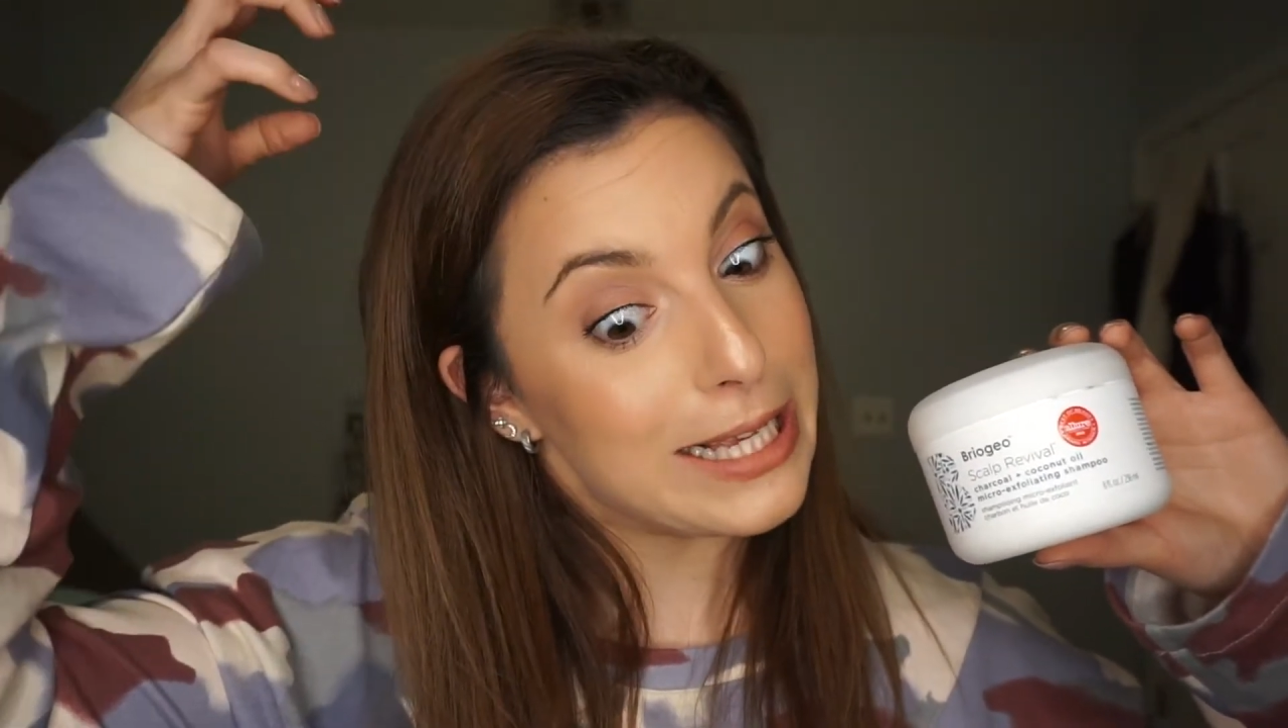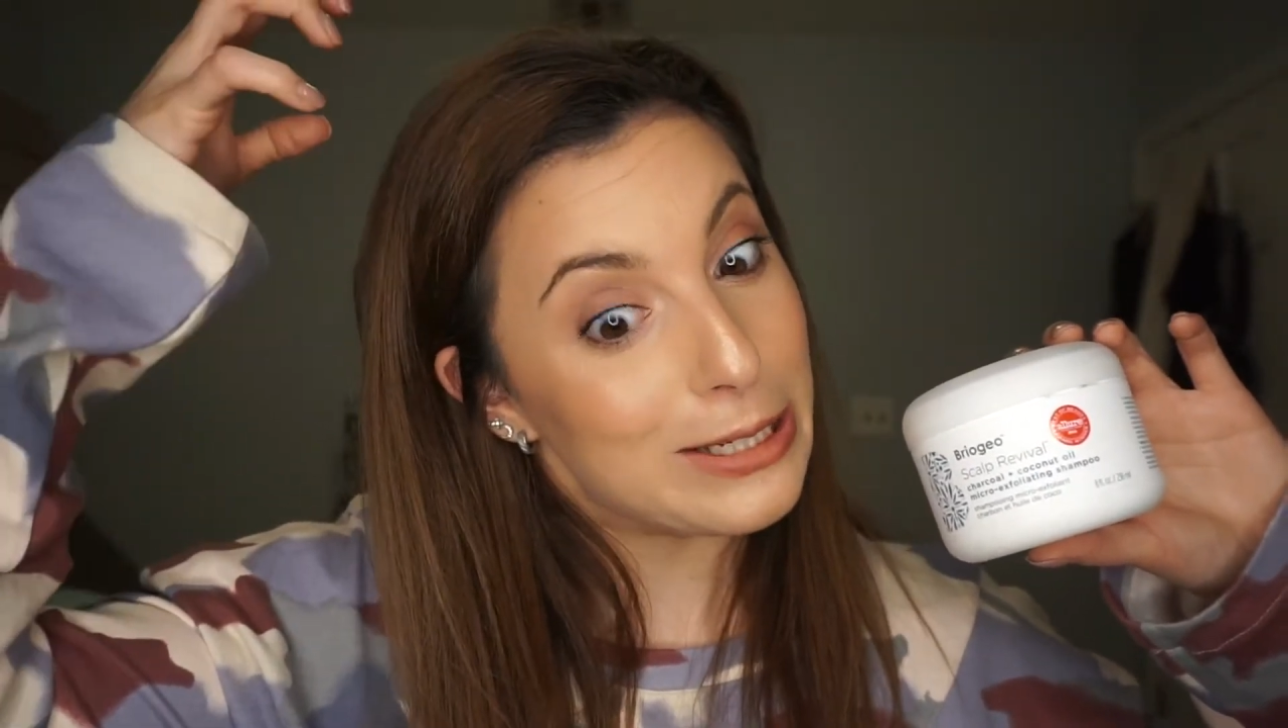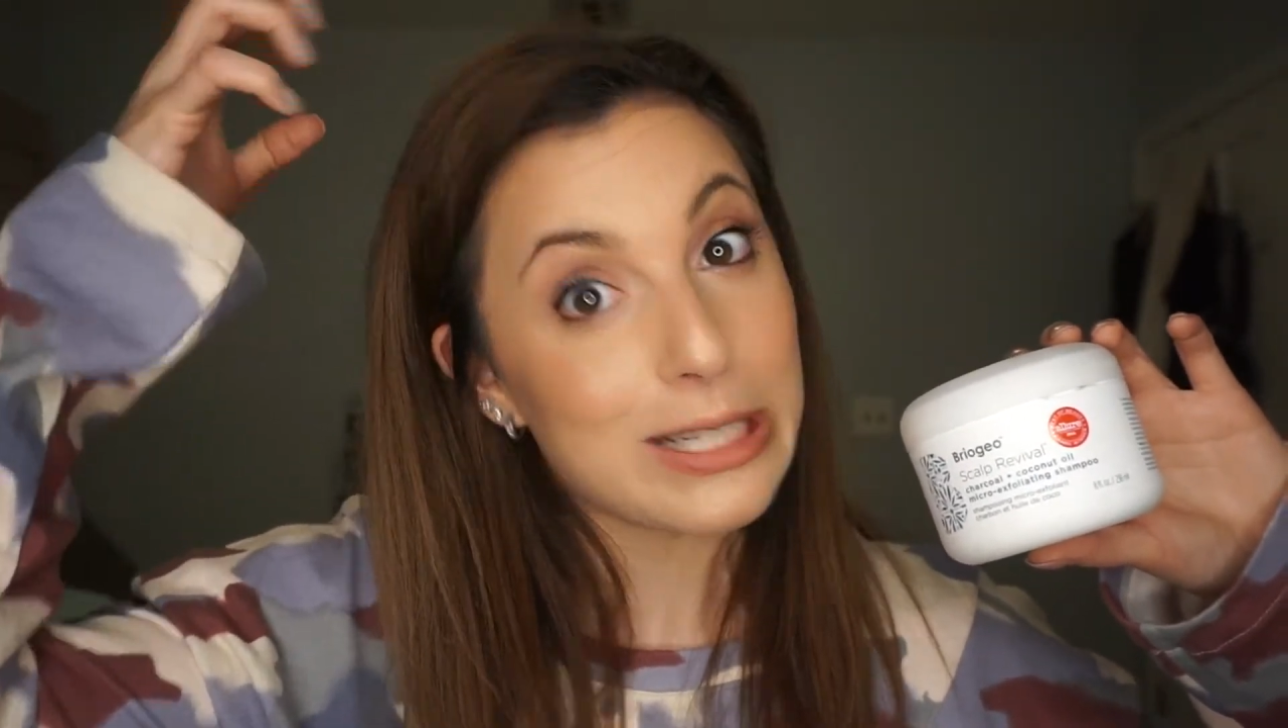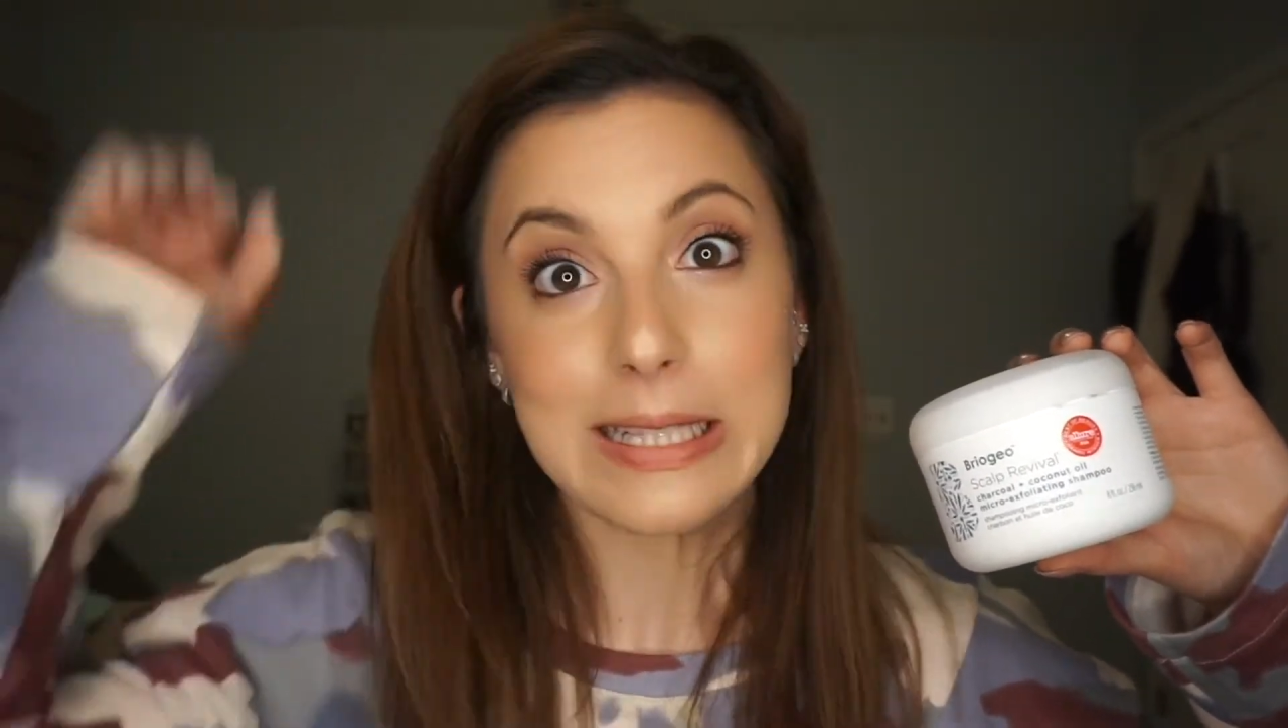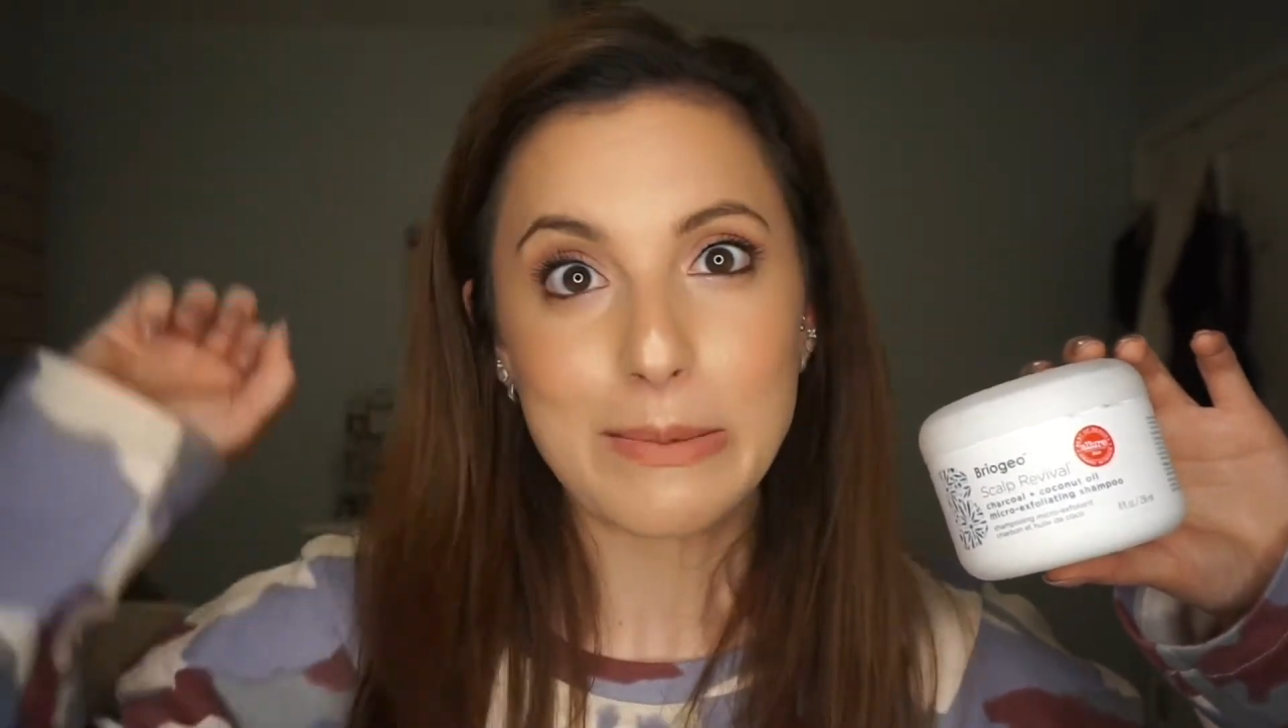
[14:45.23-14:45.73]

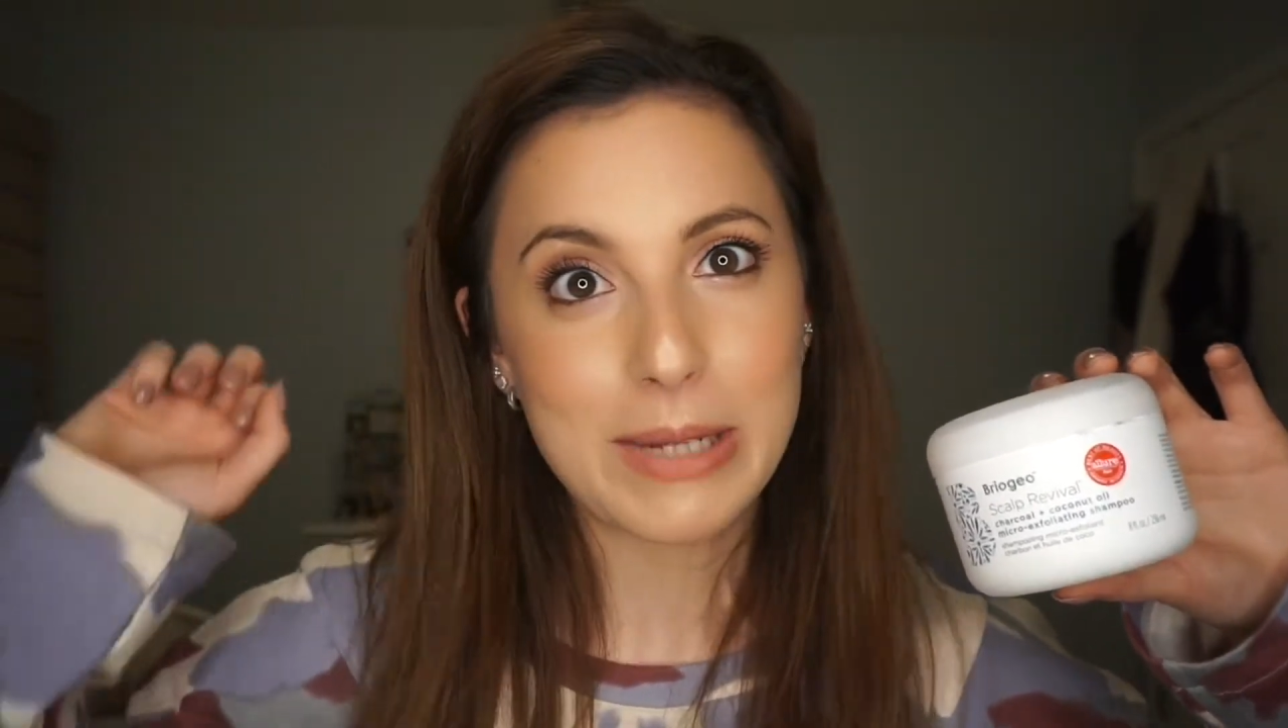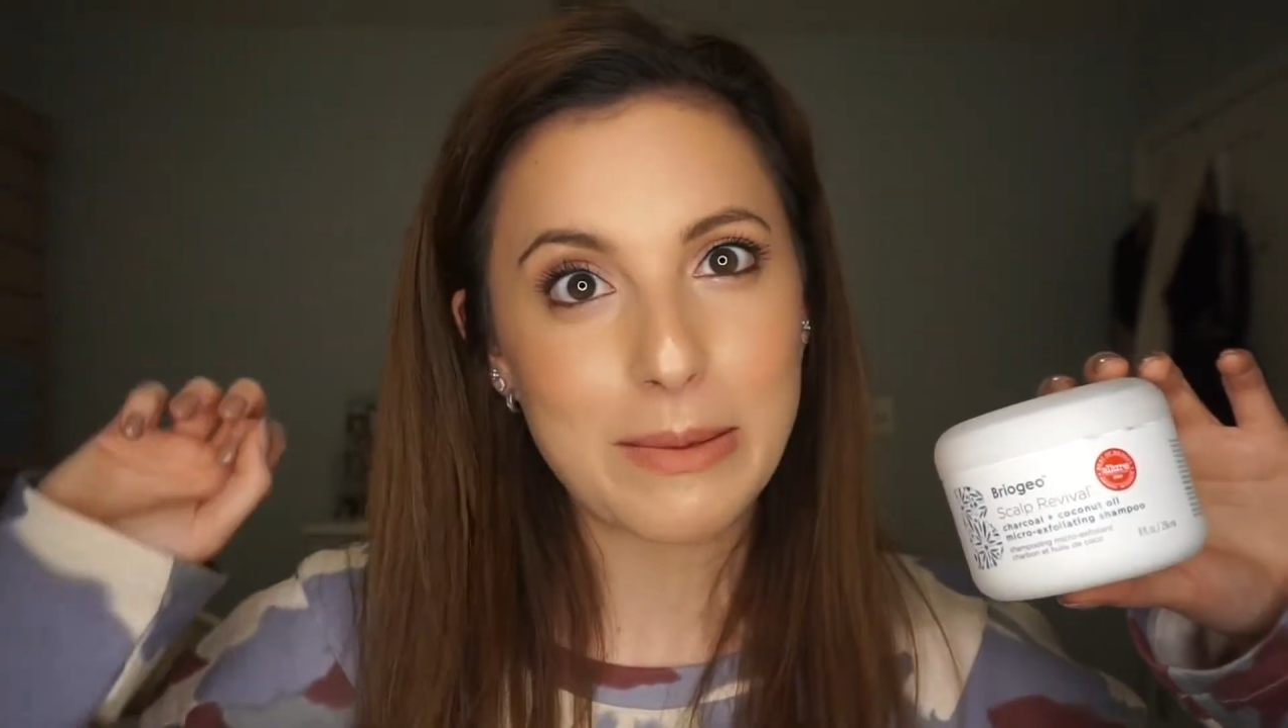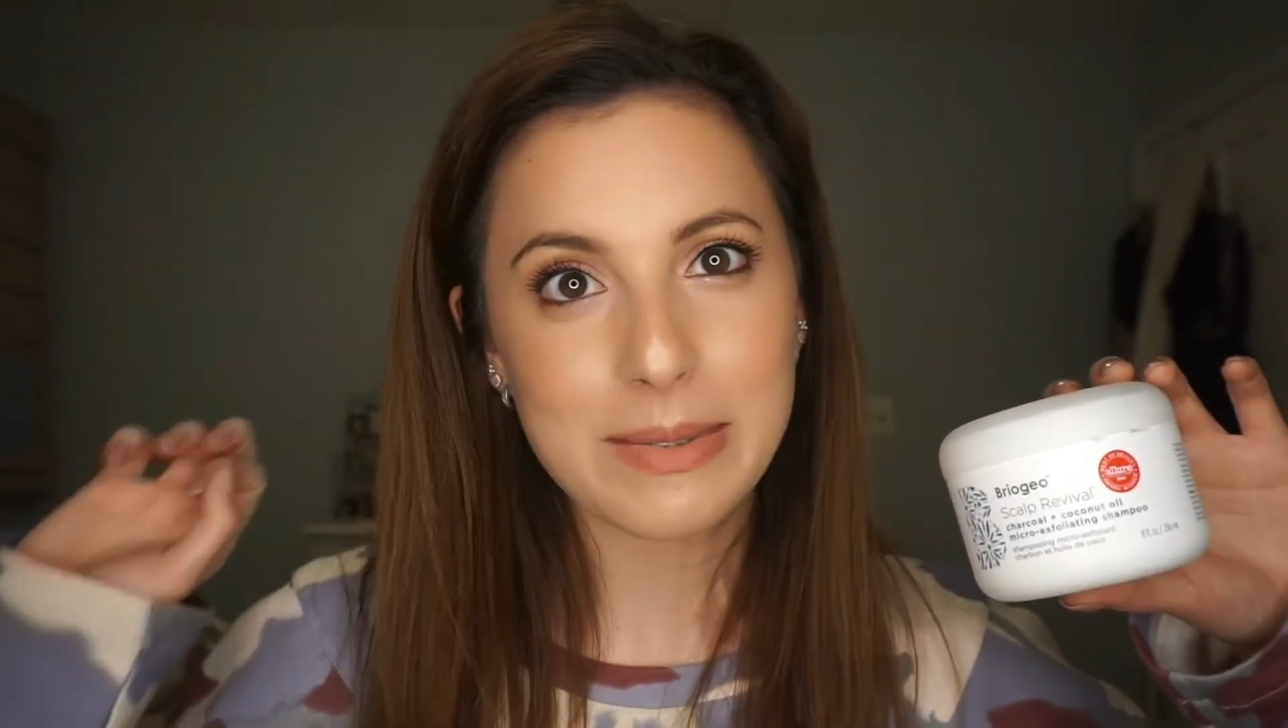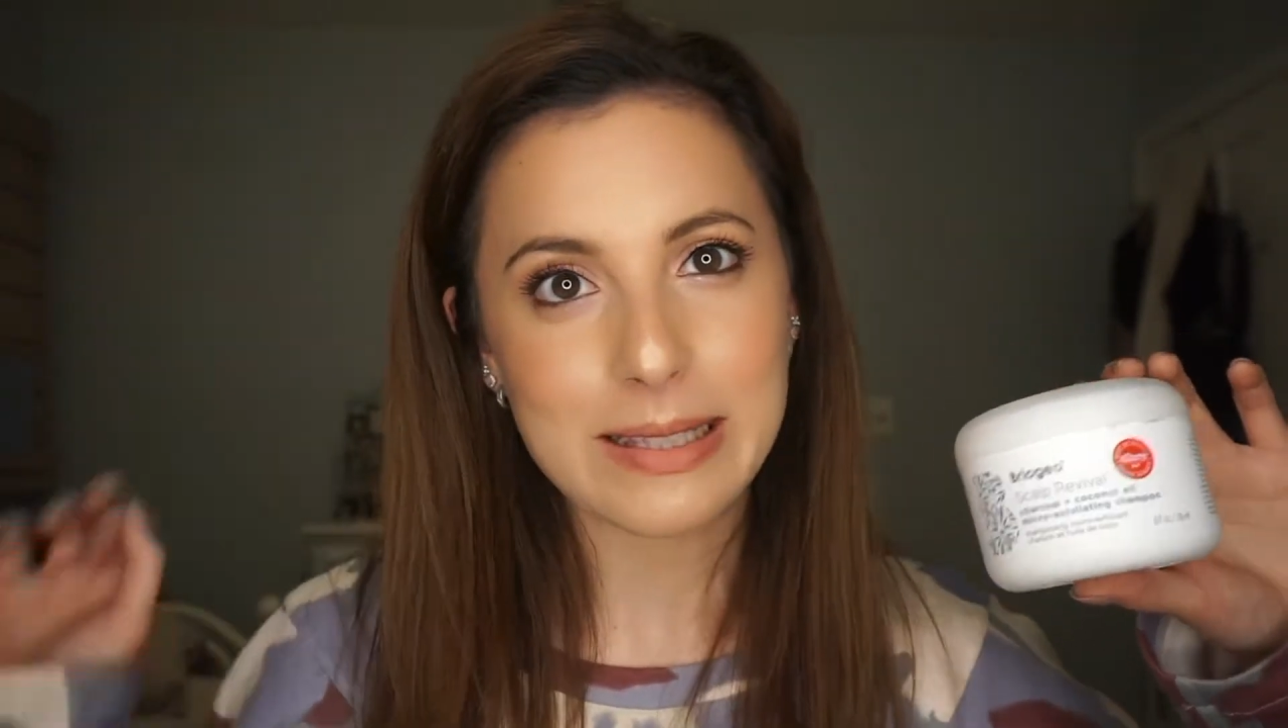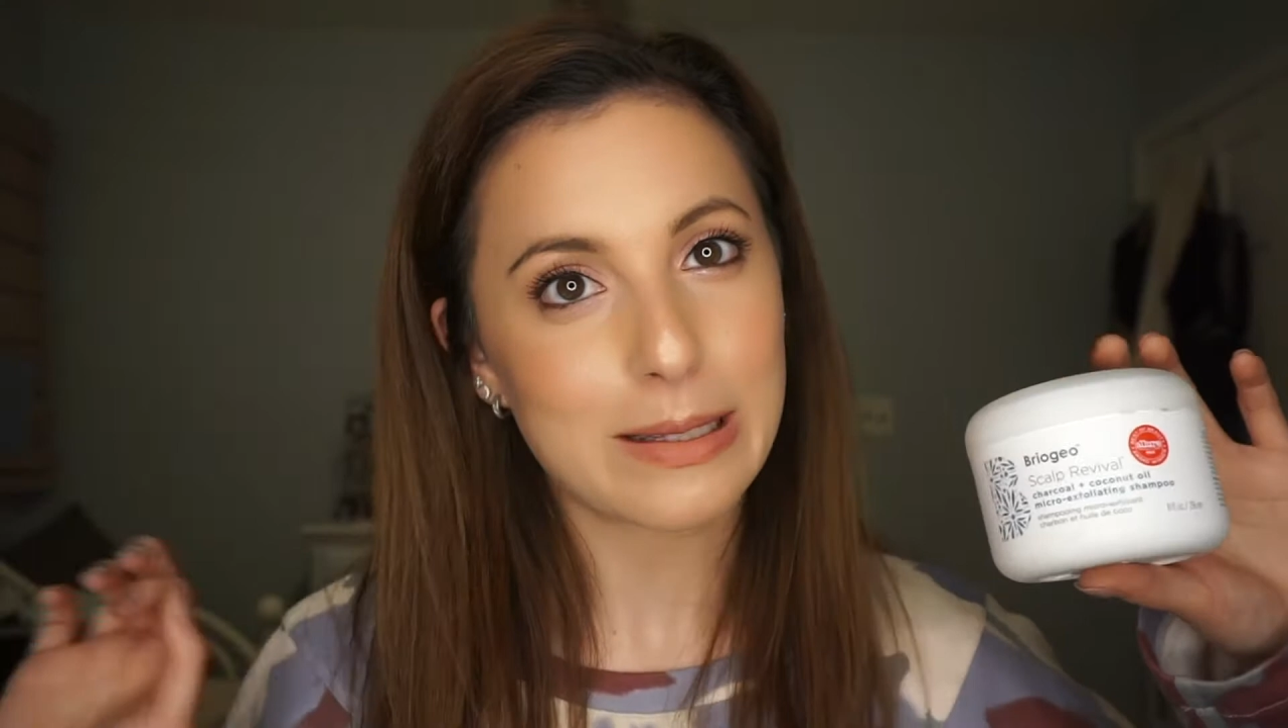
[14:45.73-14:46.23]
itchy sometimes,